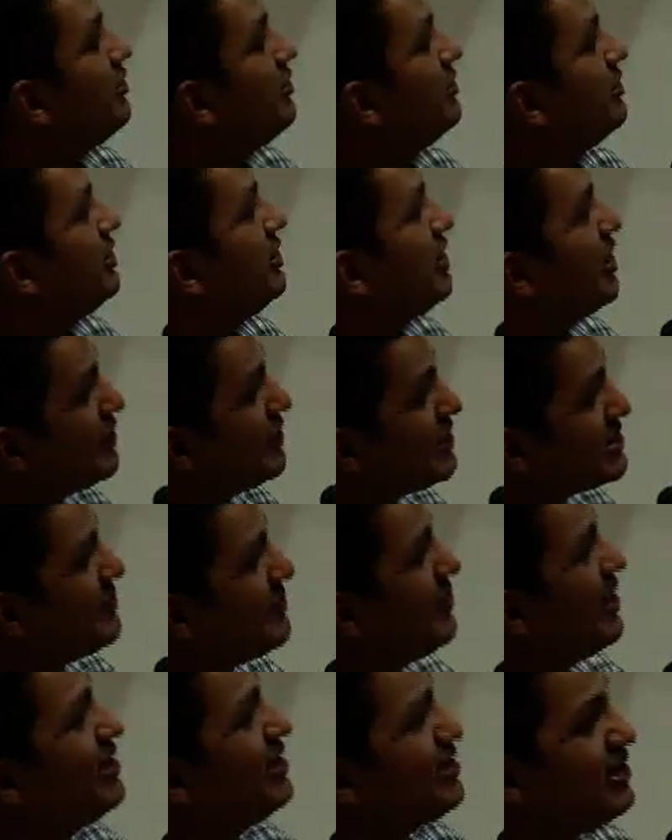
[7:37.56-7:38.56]
there were some
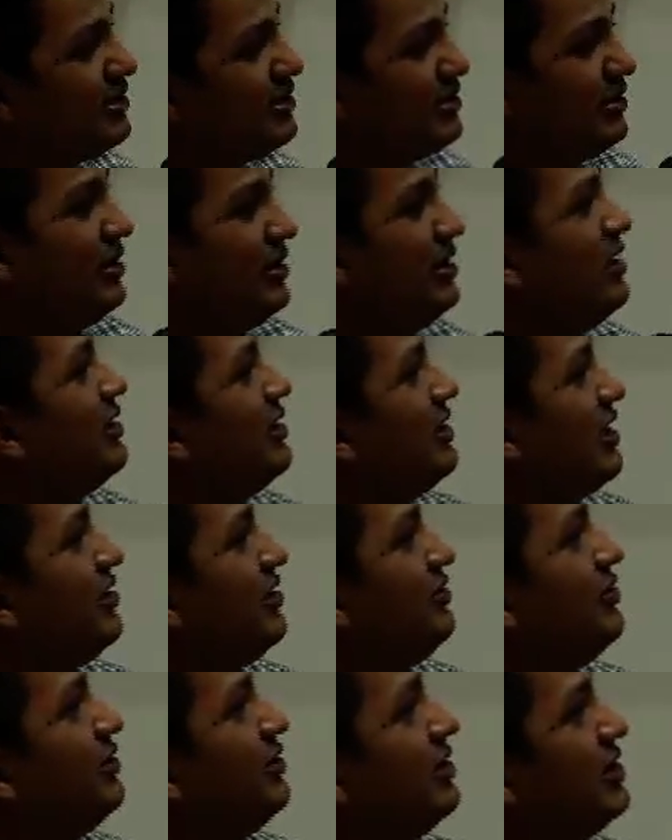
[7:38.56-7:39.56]
other
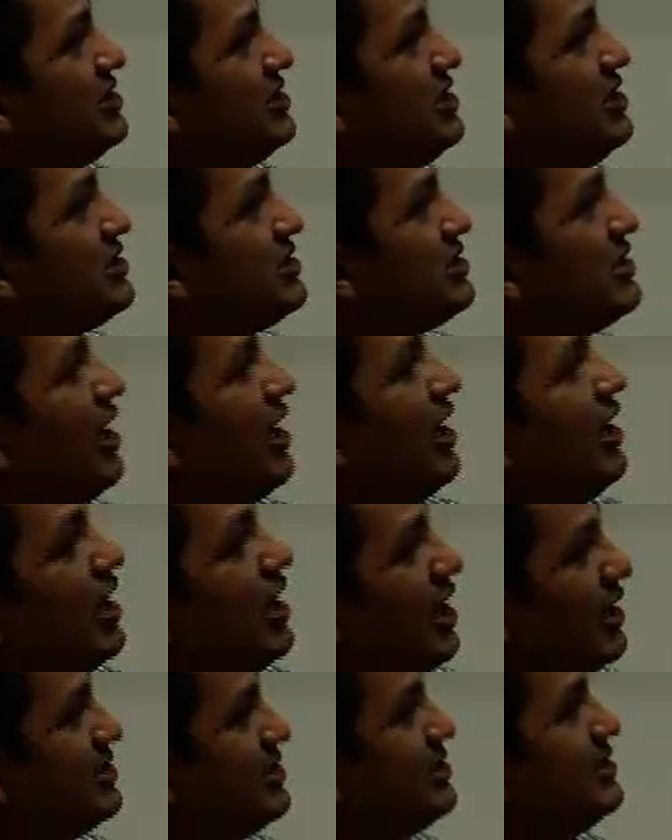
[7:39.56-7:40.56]
technologies,
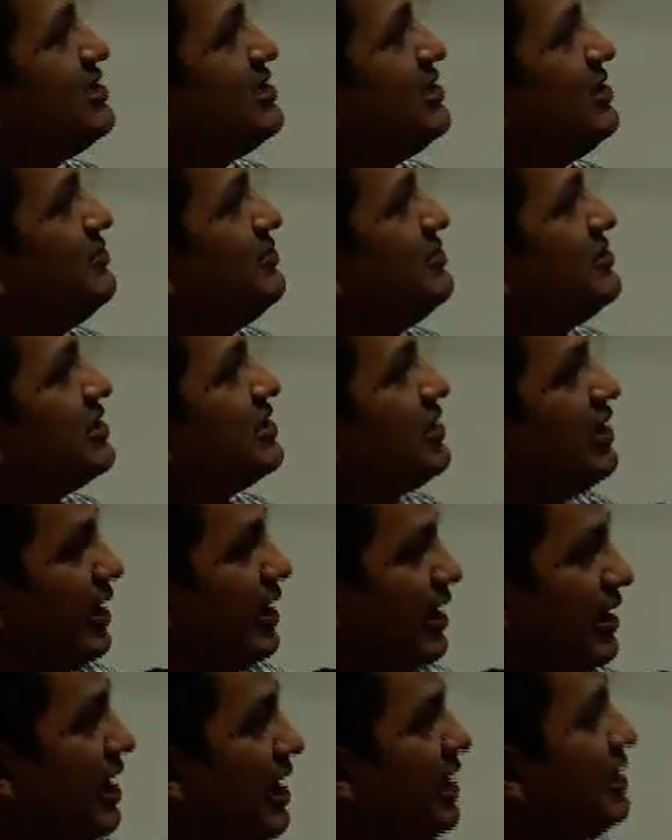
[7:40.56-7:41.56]
other systems, and
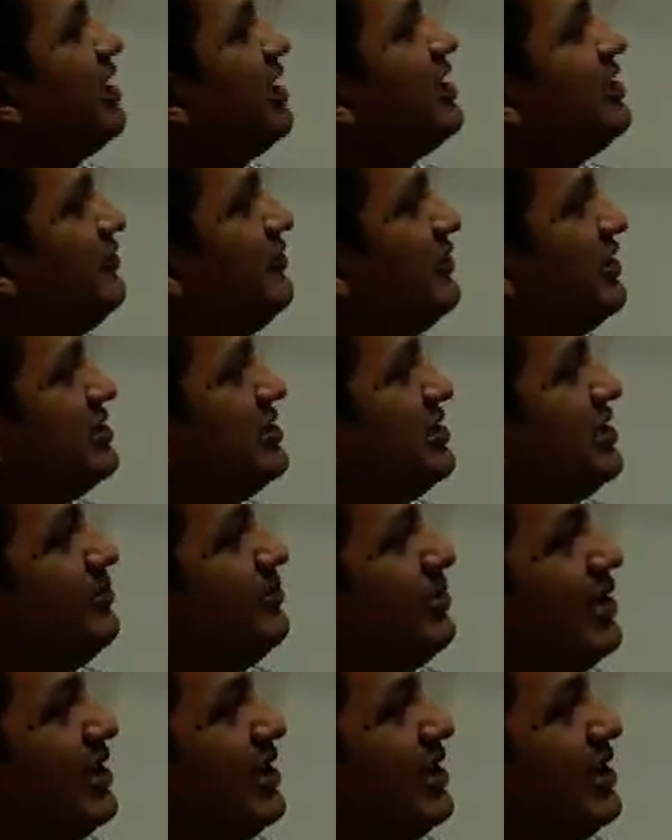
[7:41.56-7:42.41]
other activities in place,